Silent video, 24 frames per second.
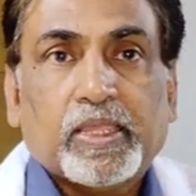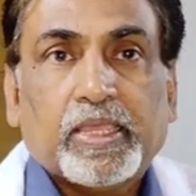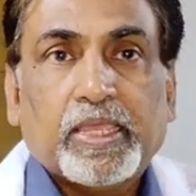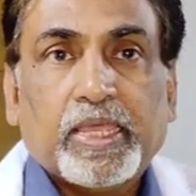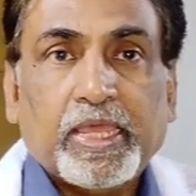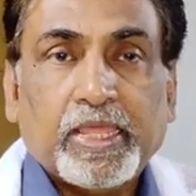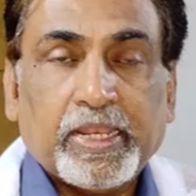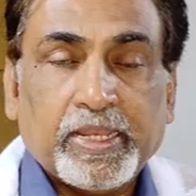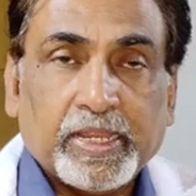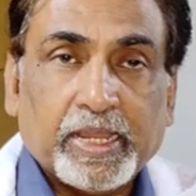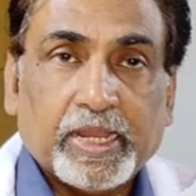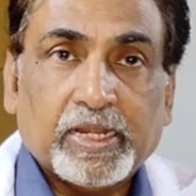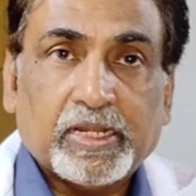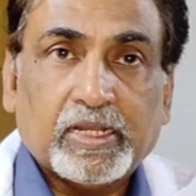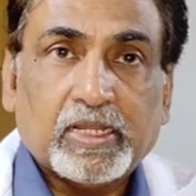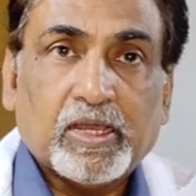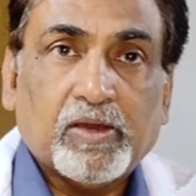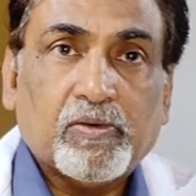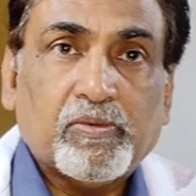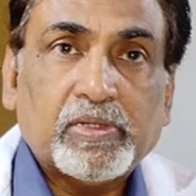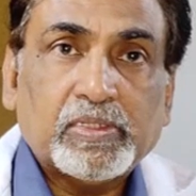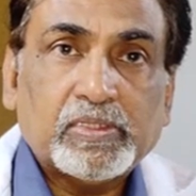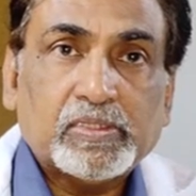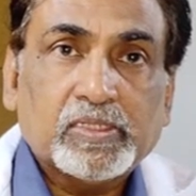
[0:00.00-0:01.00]
area it
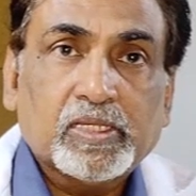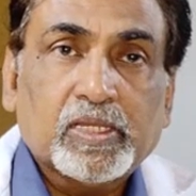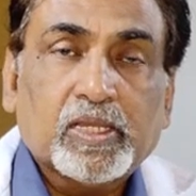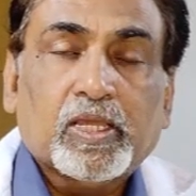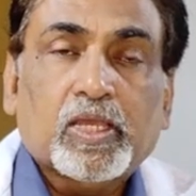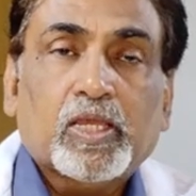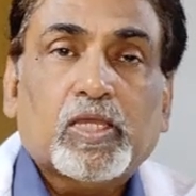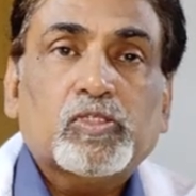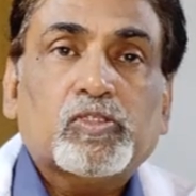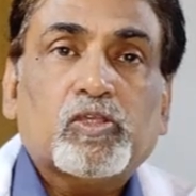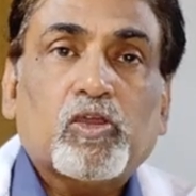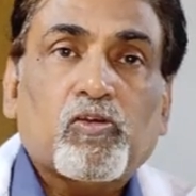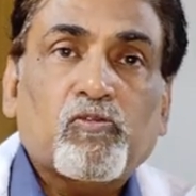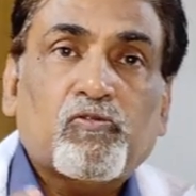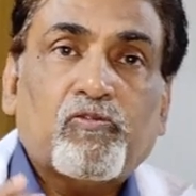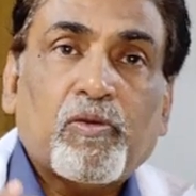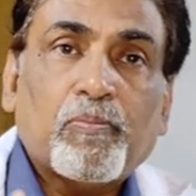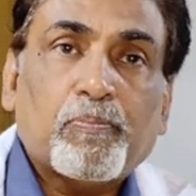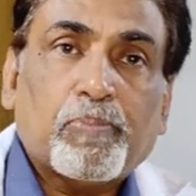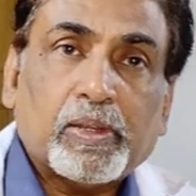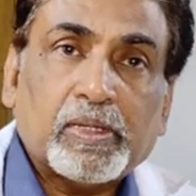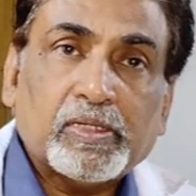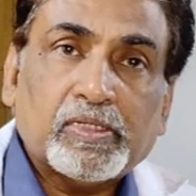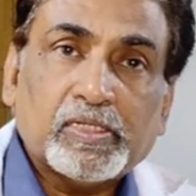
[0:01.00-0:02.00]
covers. So if a
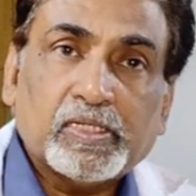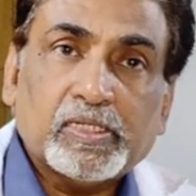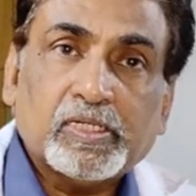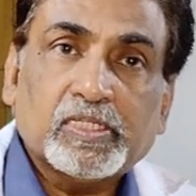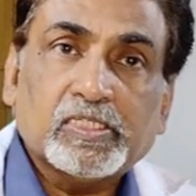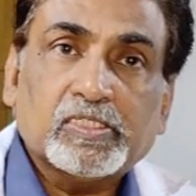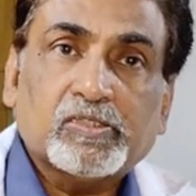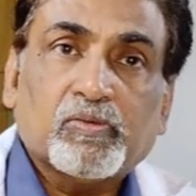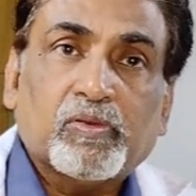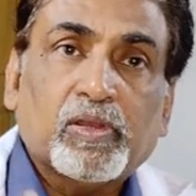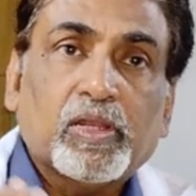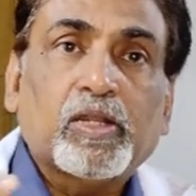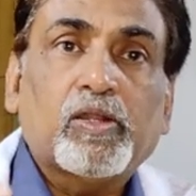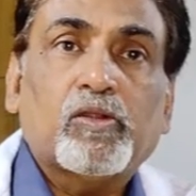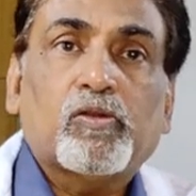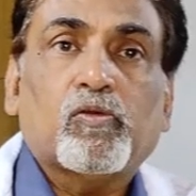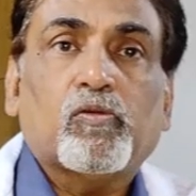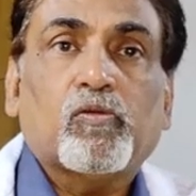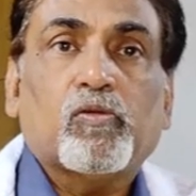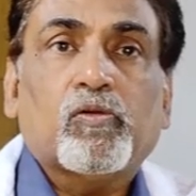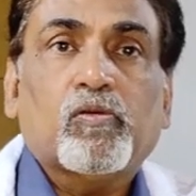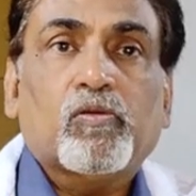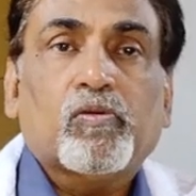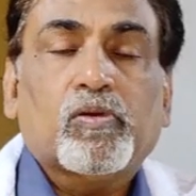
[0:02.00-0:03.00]
patient is willing
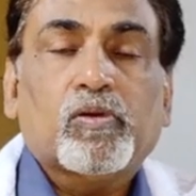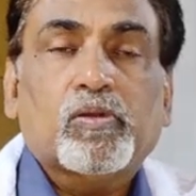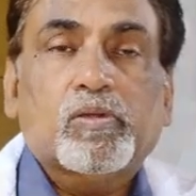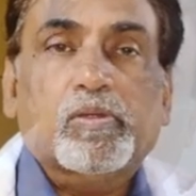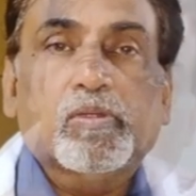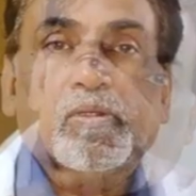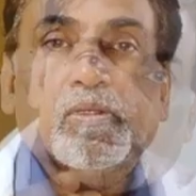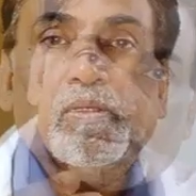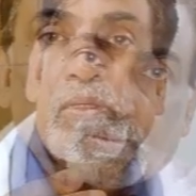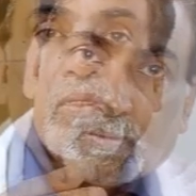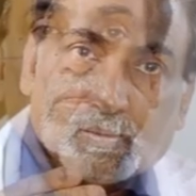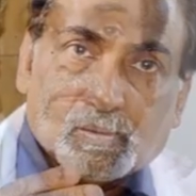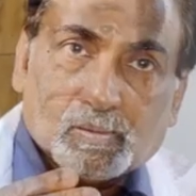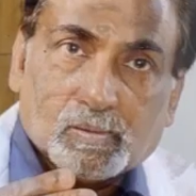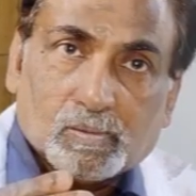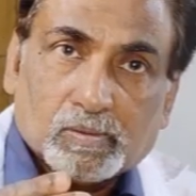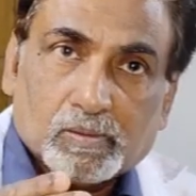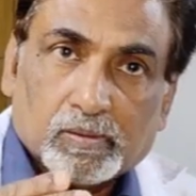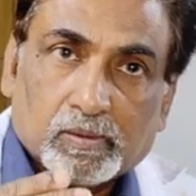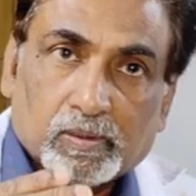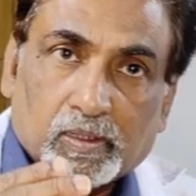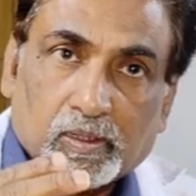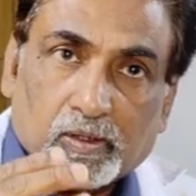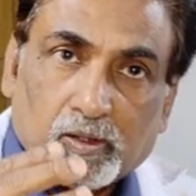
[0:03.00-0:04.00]
to
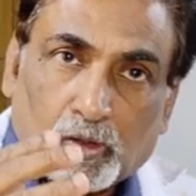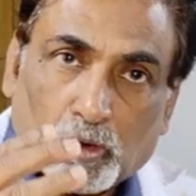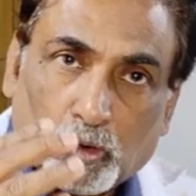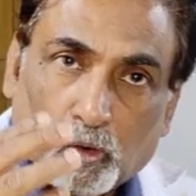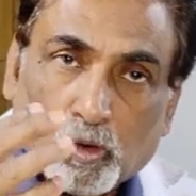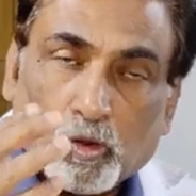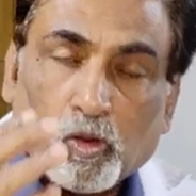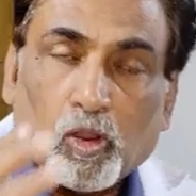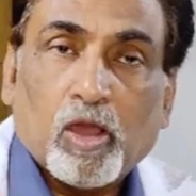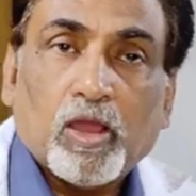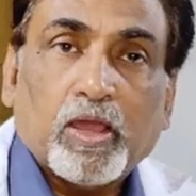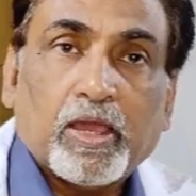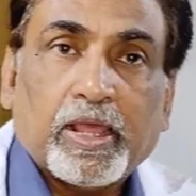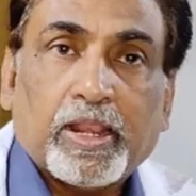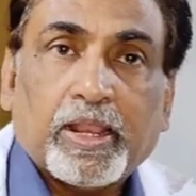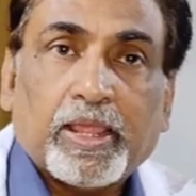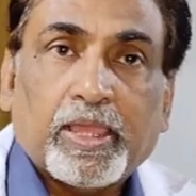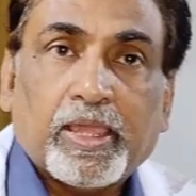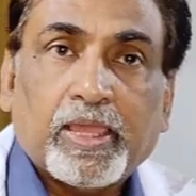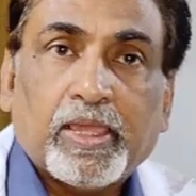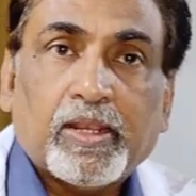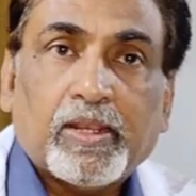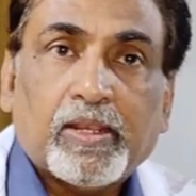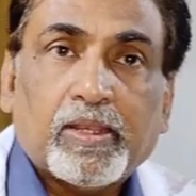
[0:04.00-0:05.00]
grow longer
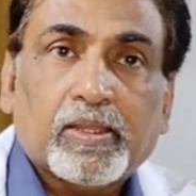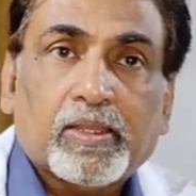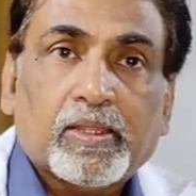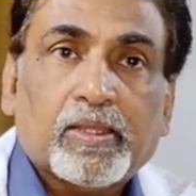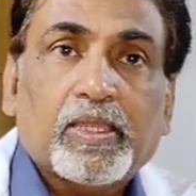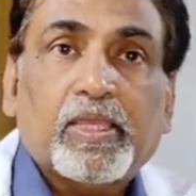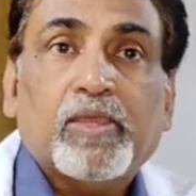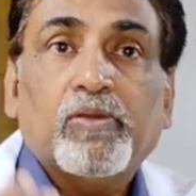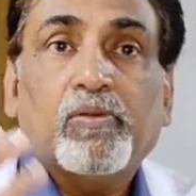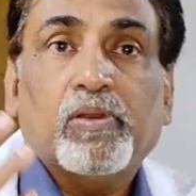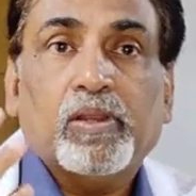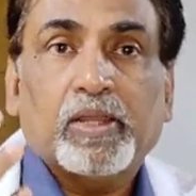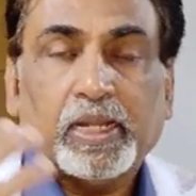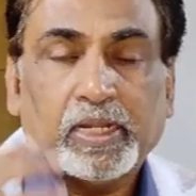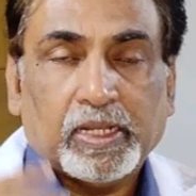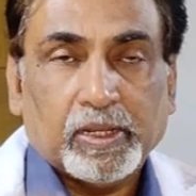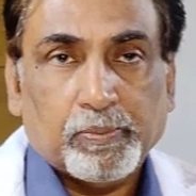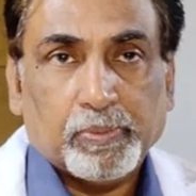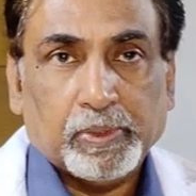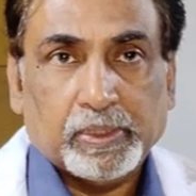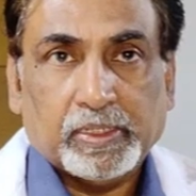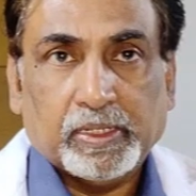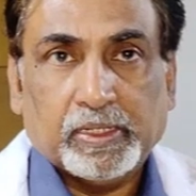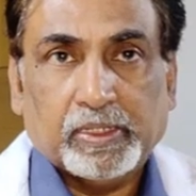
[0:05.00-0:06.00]
hair, he will get a
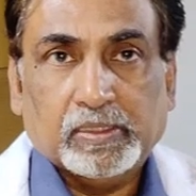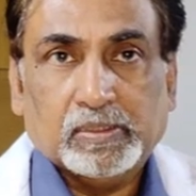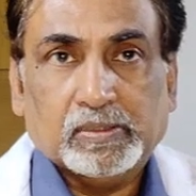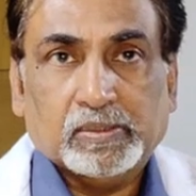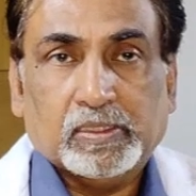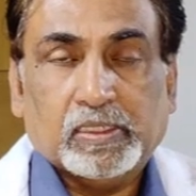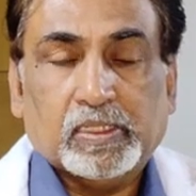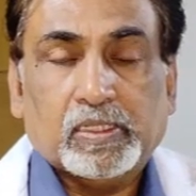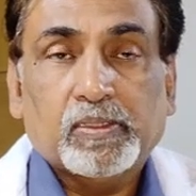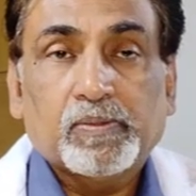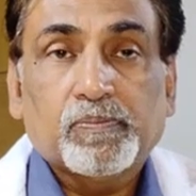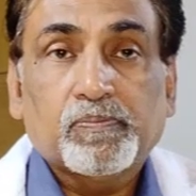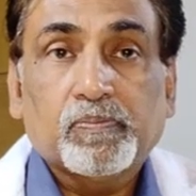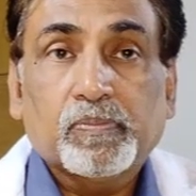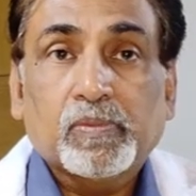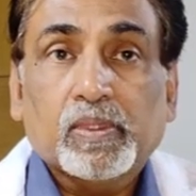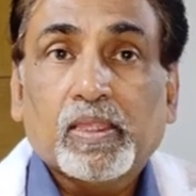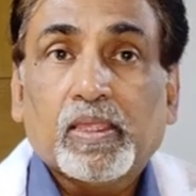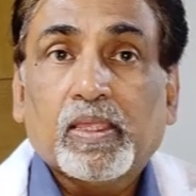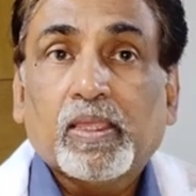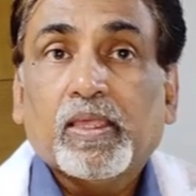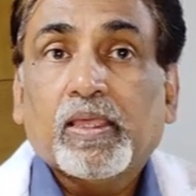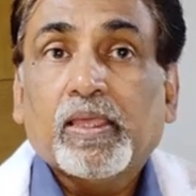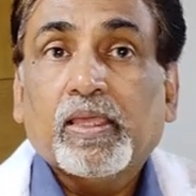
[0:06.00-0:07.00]
better result.
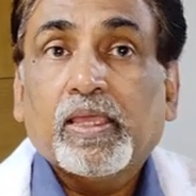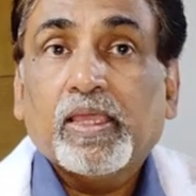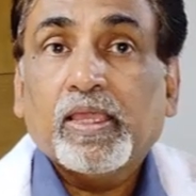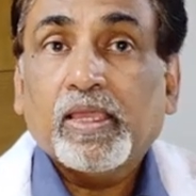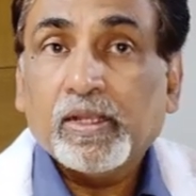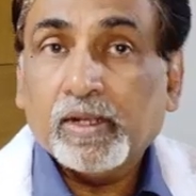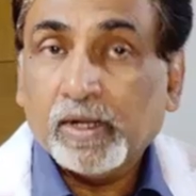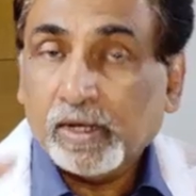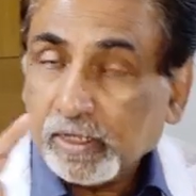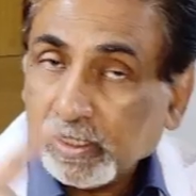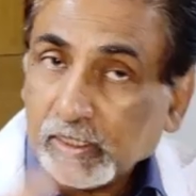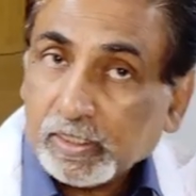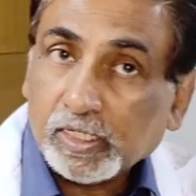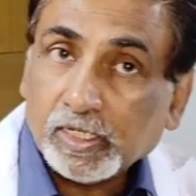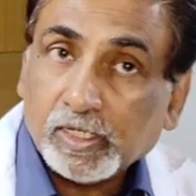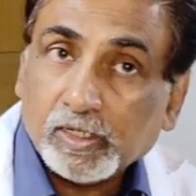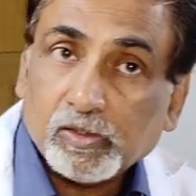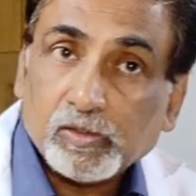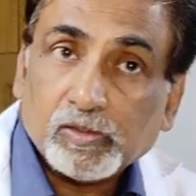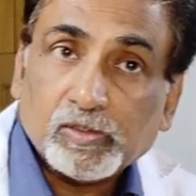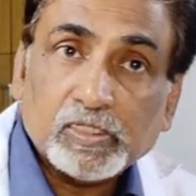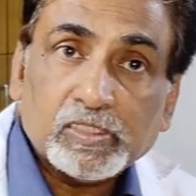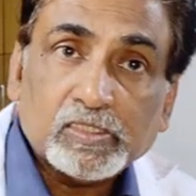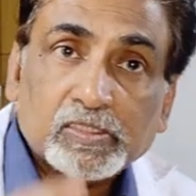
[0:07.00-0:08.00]
In addition
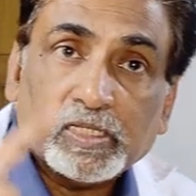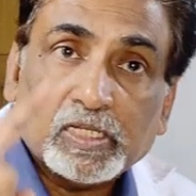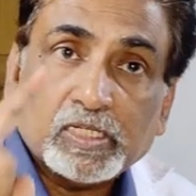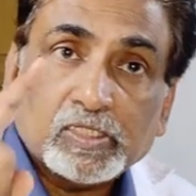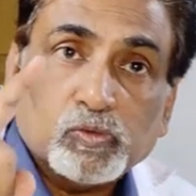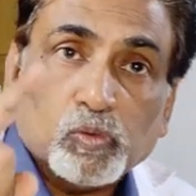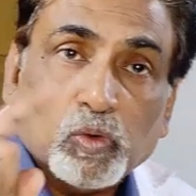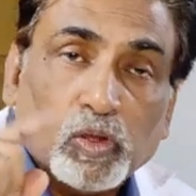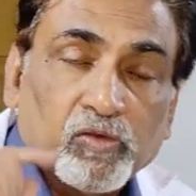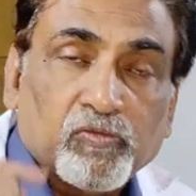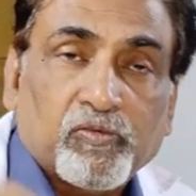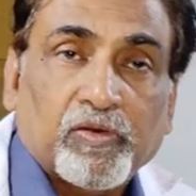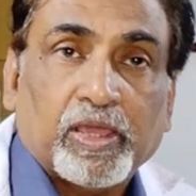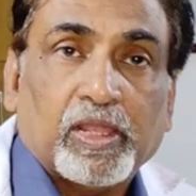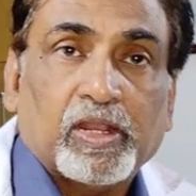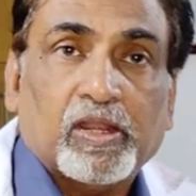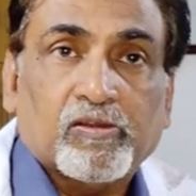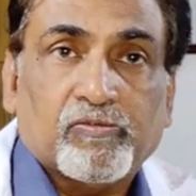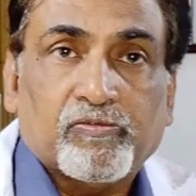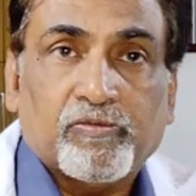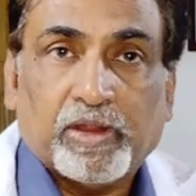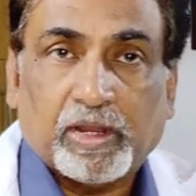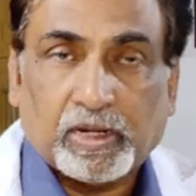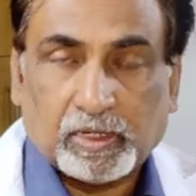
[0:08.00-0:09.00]
to this, there is one
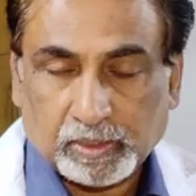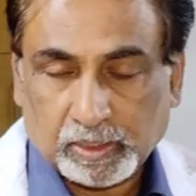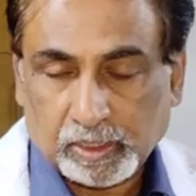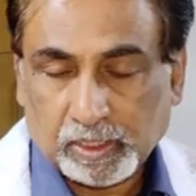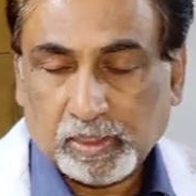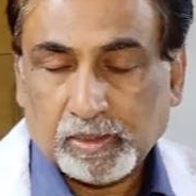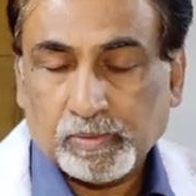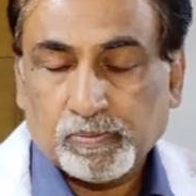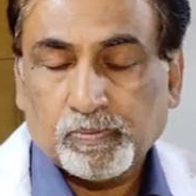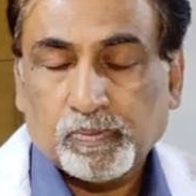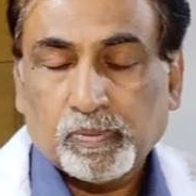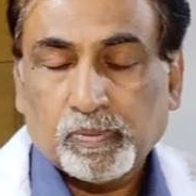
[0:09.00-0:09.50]
final factor.